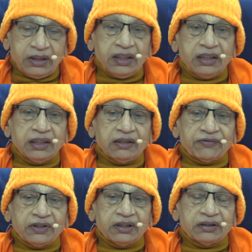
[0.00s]
And
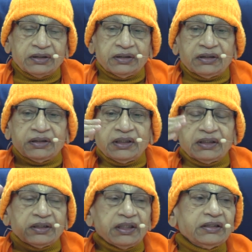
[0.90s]
therefore,
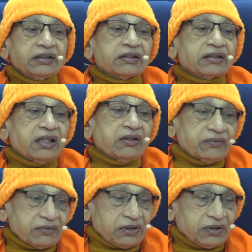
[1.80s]
that raises a doubt,